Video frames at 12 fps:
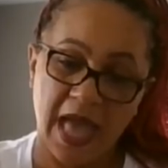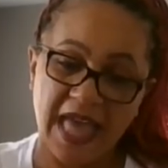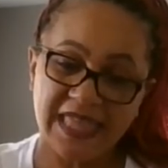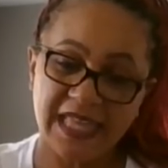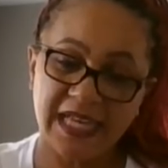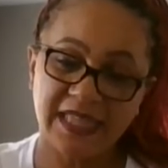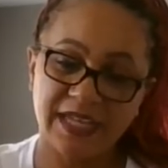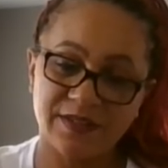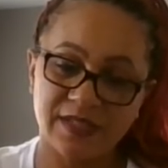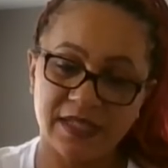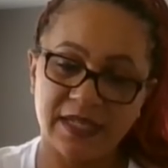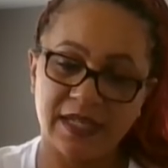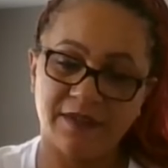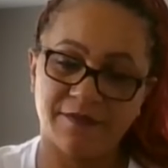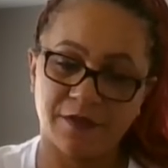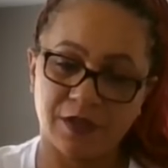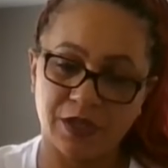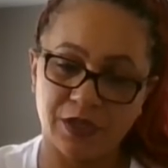I think there's a need
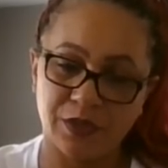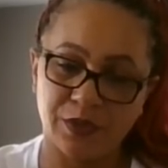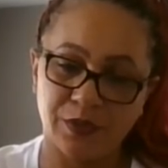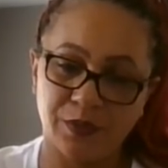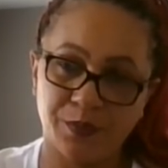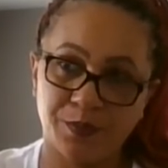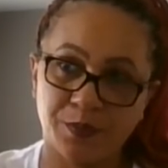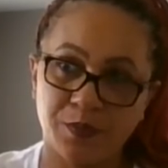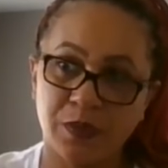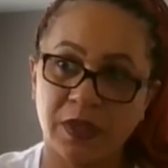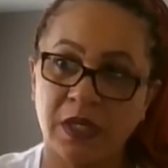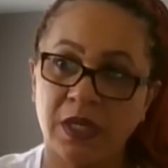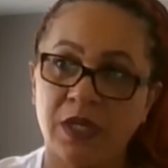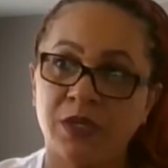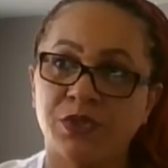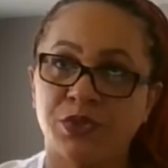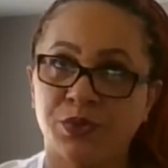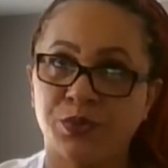for you
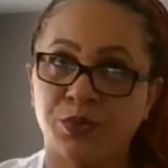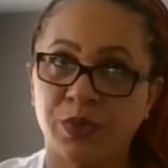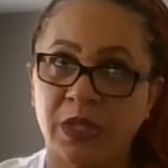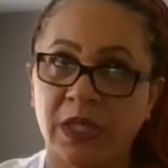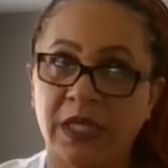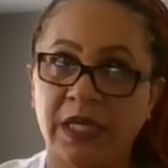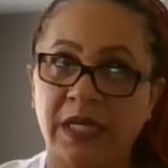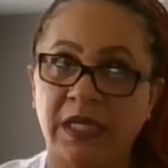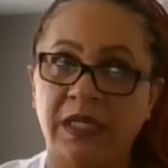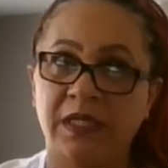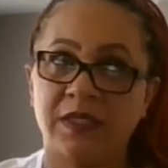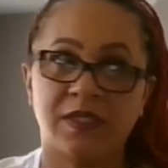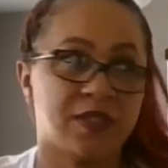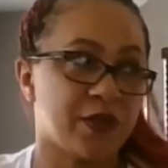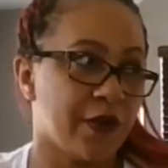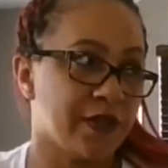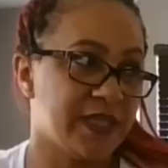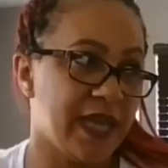to really
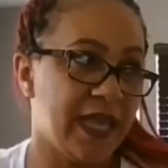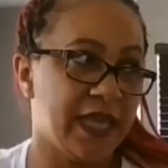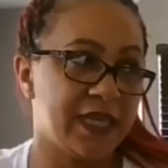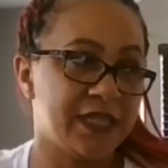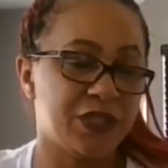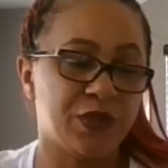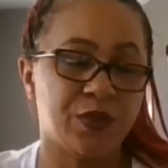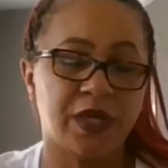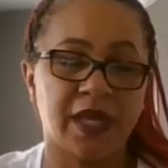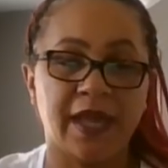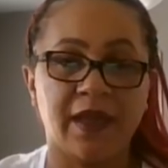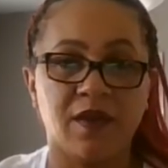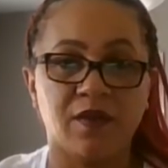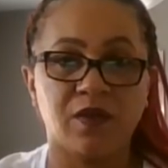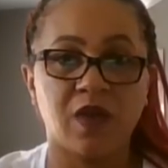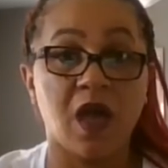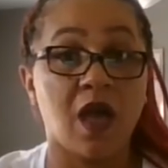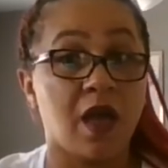start taking into
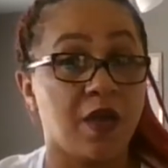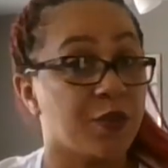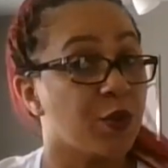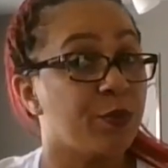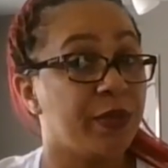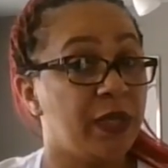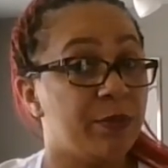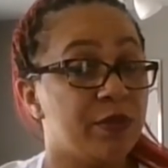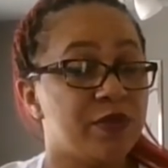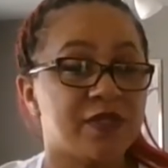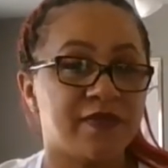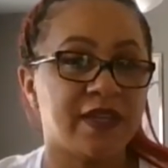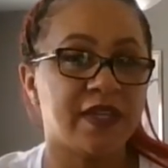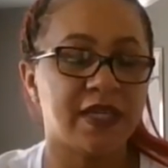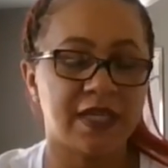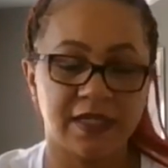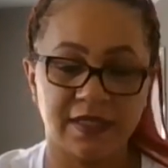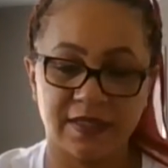account other people's
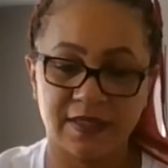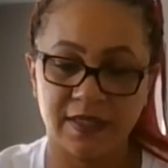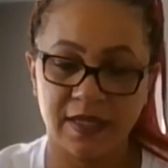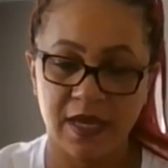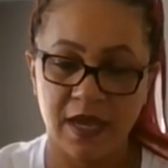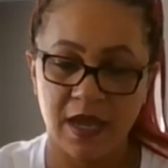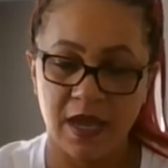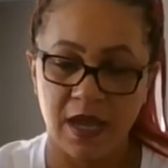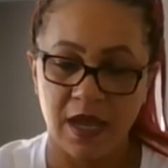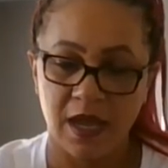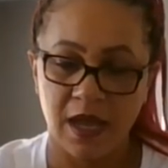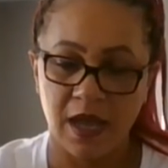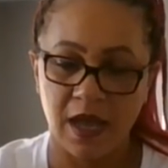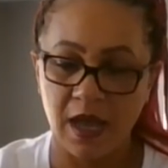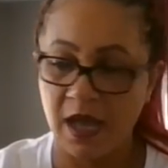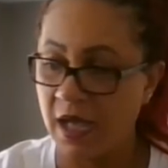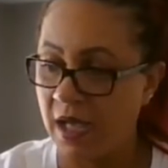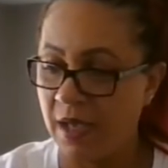feelings.
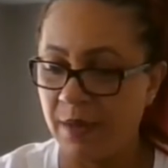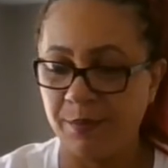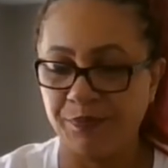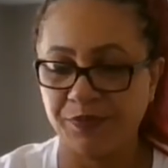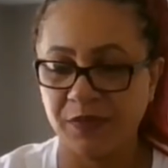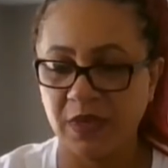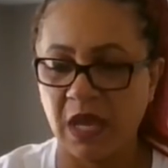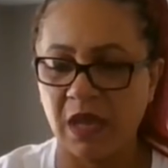Um,